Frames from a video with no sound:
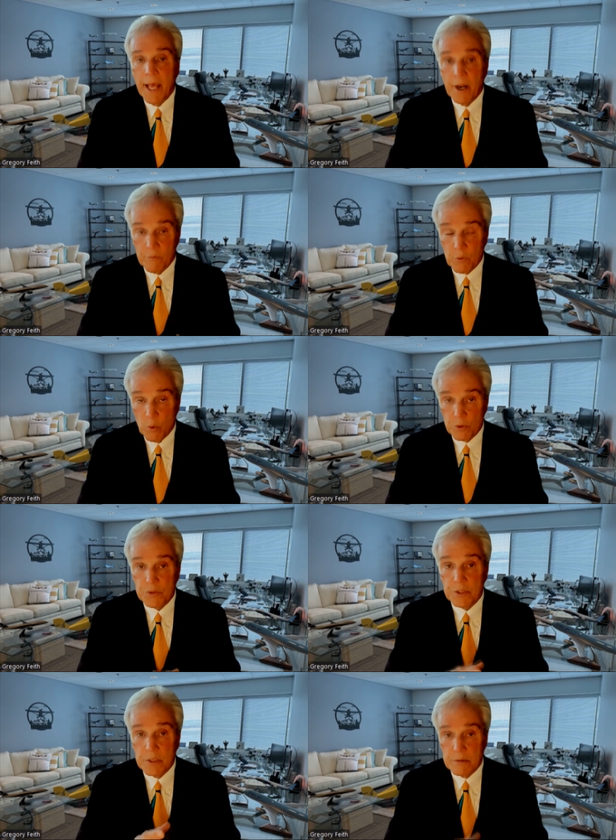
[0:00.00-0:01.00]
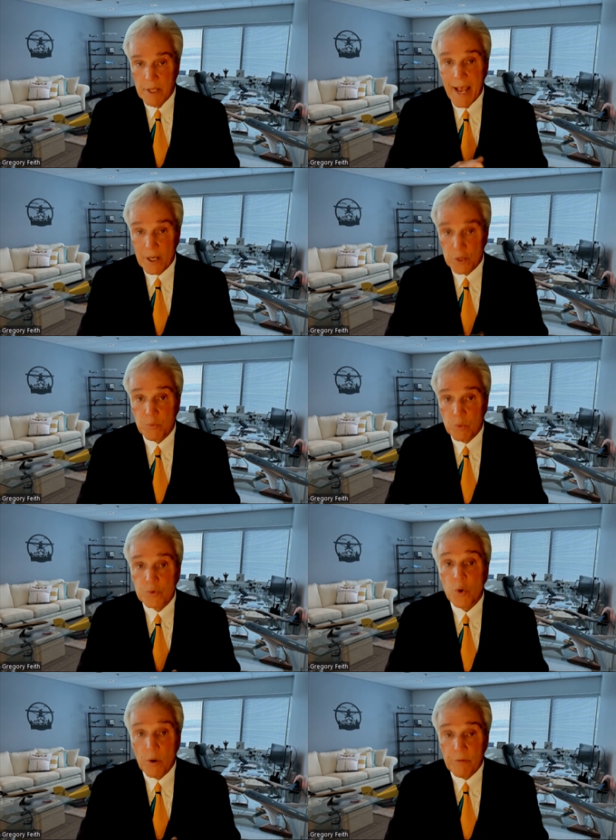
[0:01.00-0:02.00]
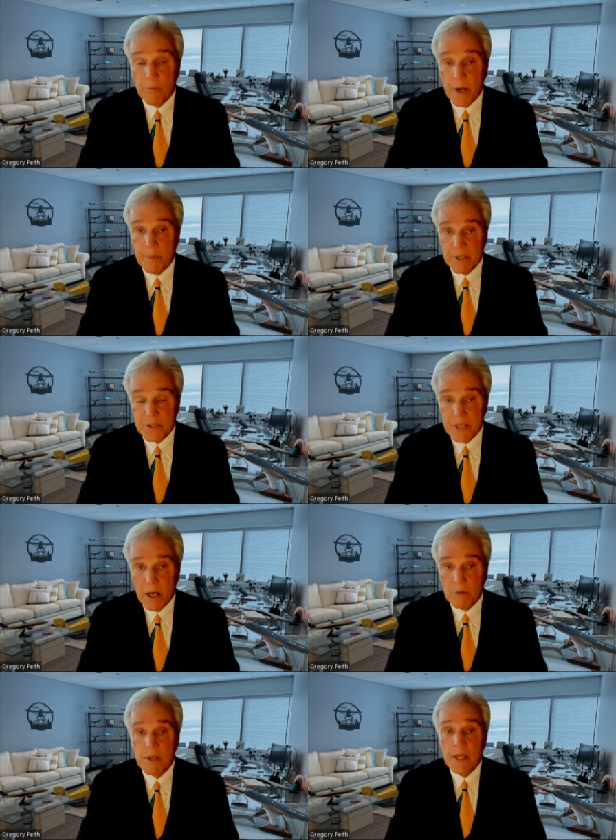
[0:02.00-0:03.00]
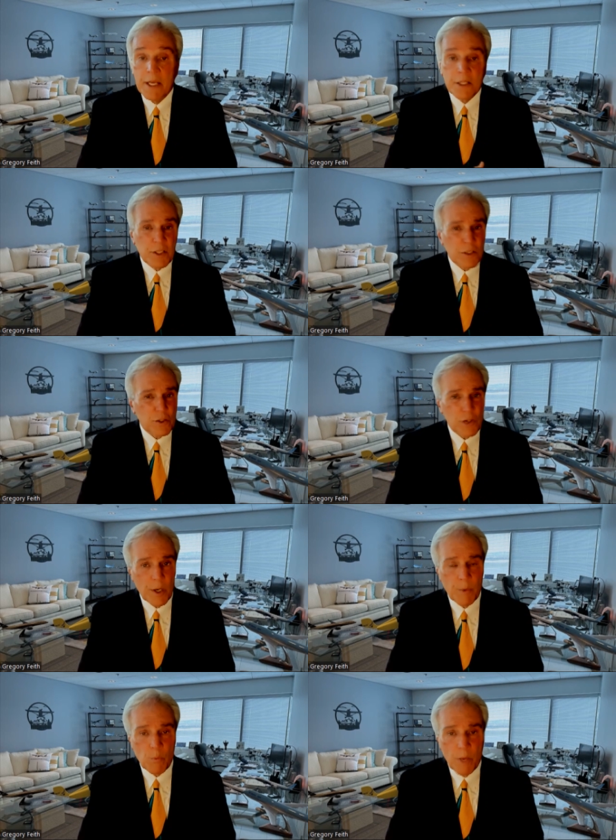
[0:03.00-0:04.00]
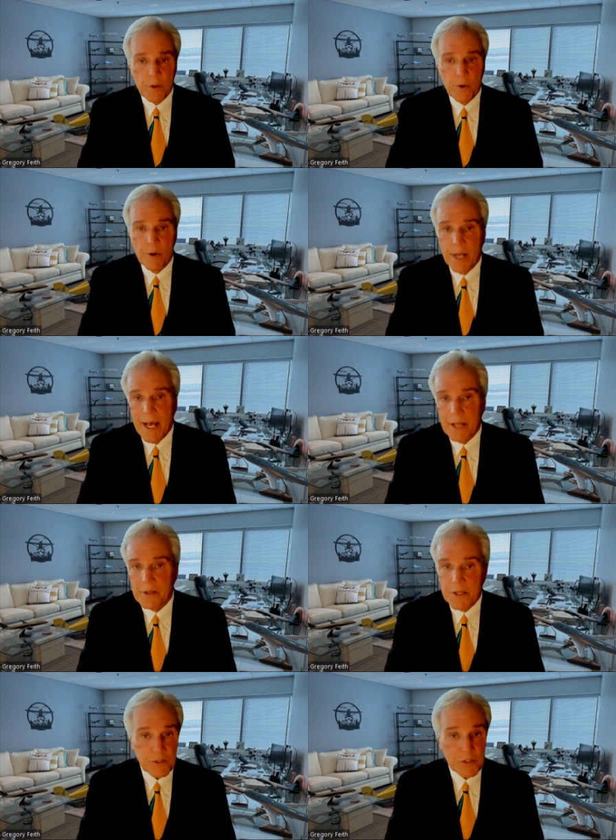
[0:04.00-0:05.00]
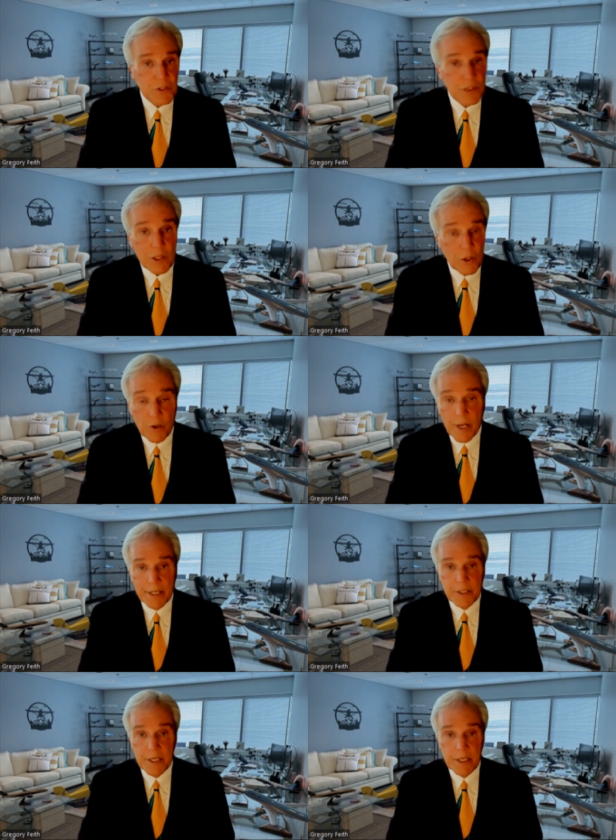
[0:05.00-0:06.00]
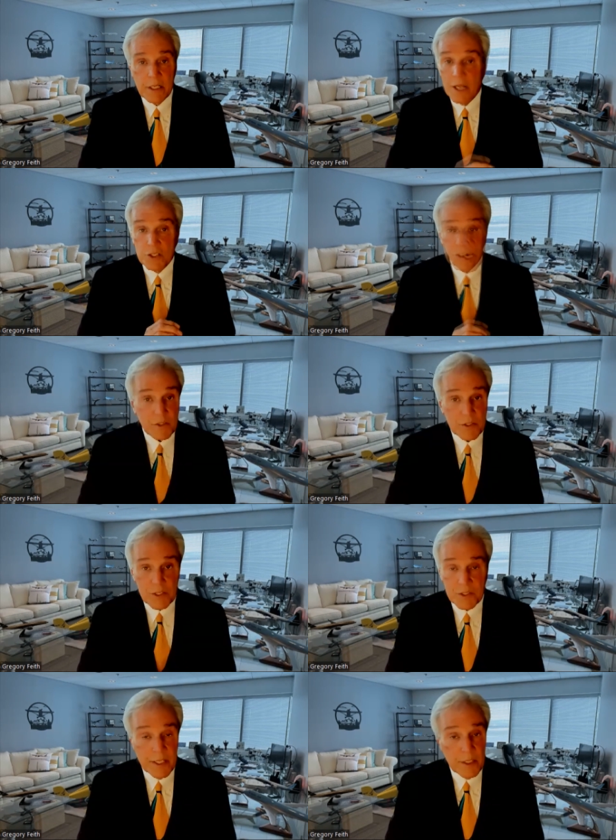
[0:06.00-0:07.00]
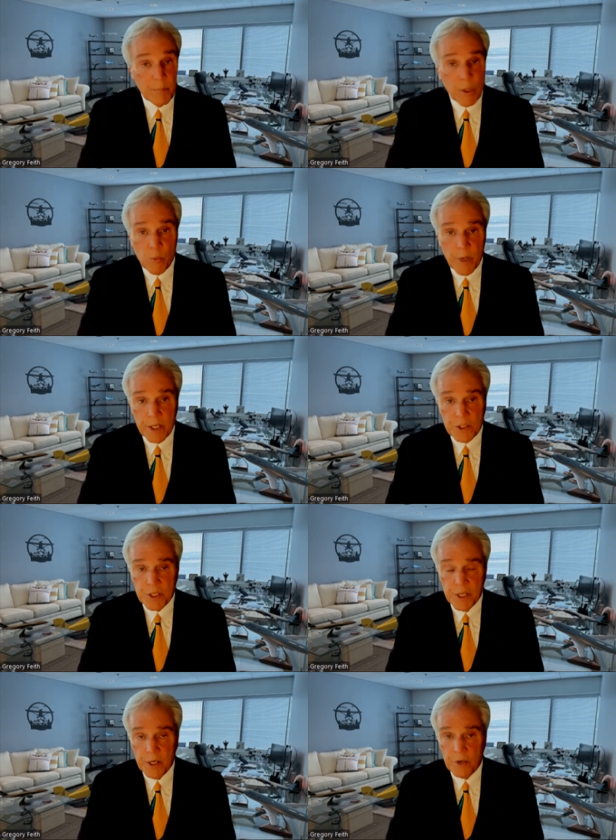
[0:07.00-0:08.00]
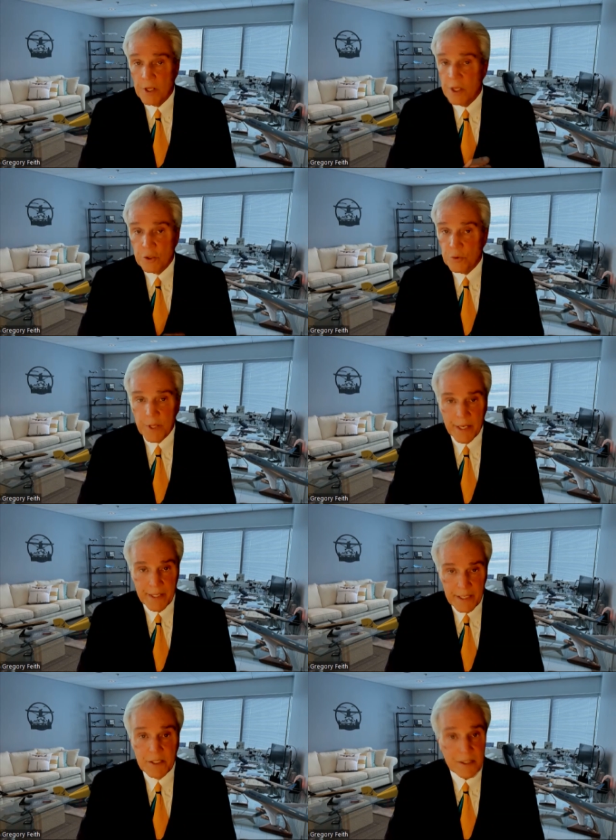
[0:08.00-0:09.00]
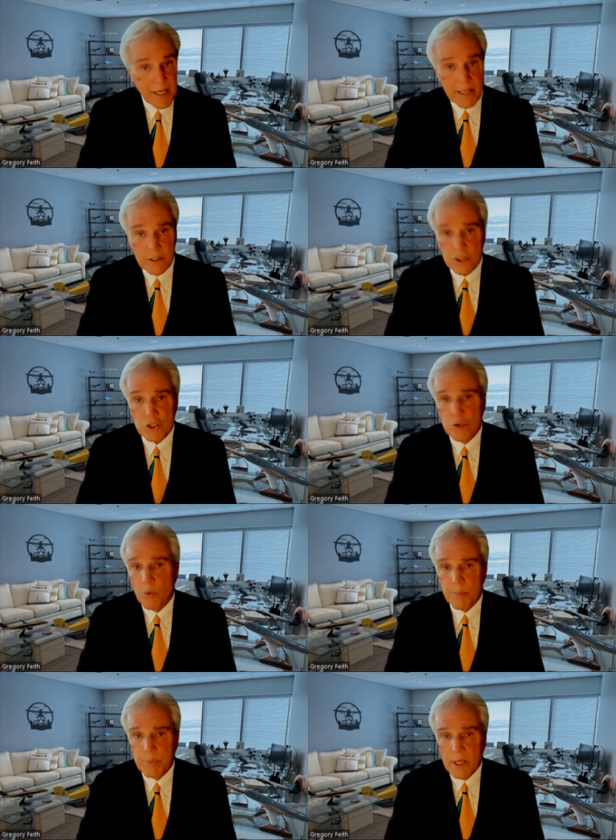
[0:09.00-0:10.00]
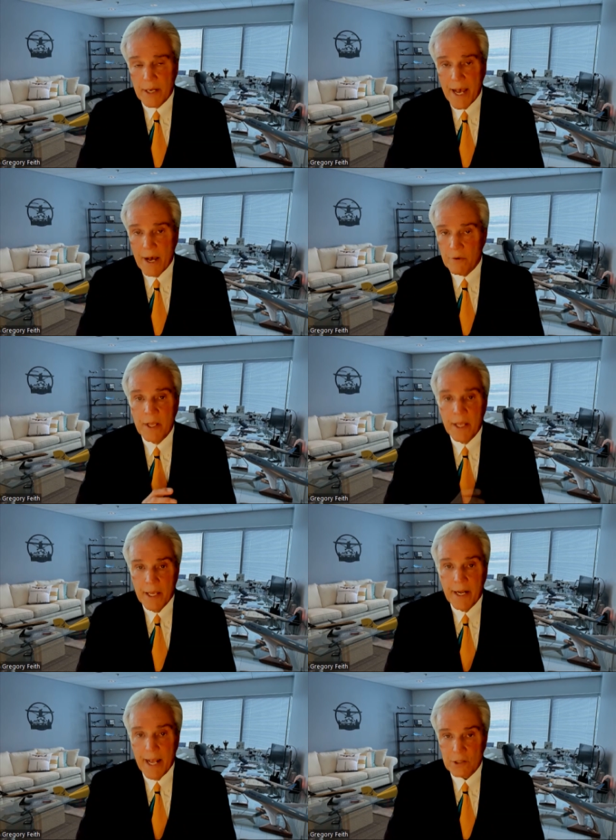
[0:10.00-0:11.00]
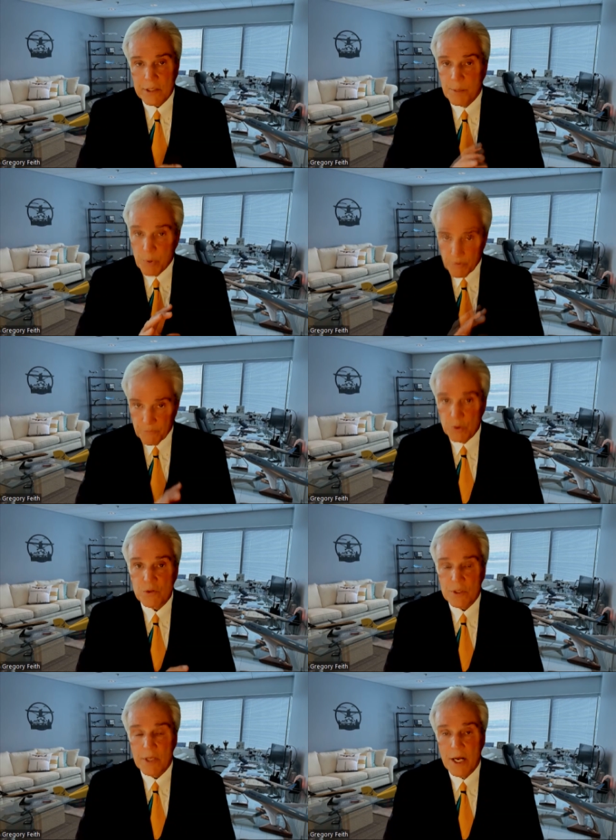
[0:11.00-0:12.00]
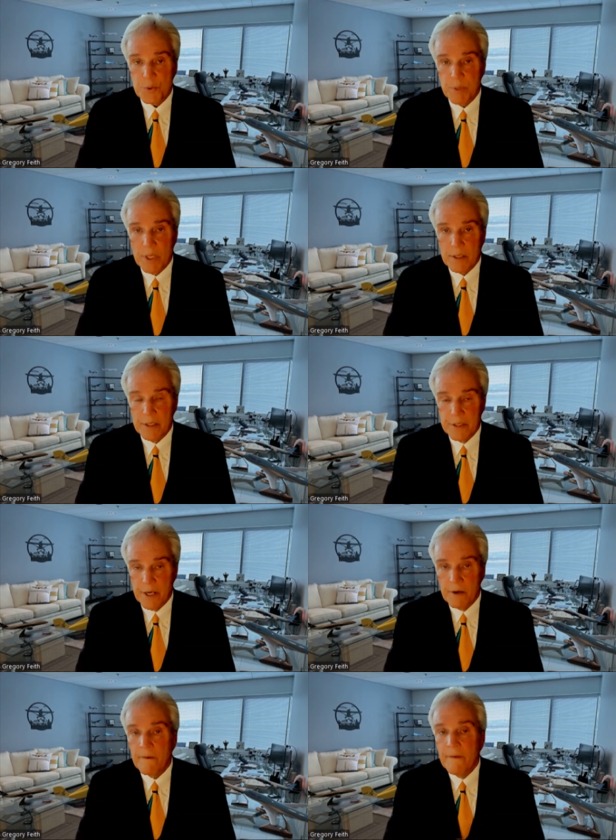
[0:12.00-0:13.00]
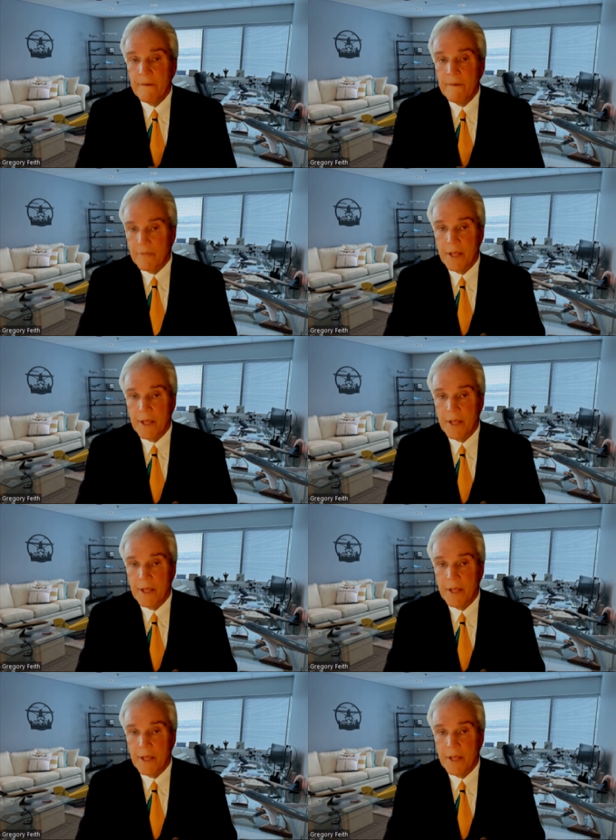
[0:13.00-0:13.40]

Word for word: and of course the actual door frame itself, to determine whether or not this is still a good idea. Does this need to be re-engineered? Do they need to take this door plug out and actually put a fuselage plug in there? And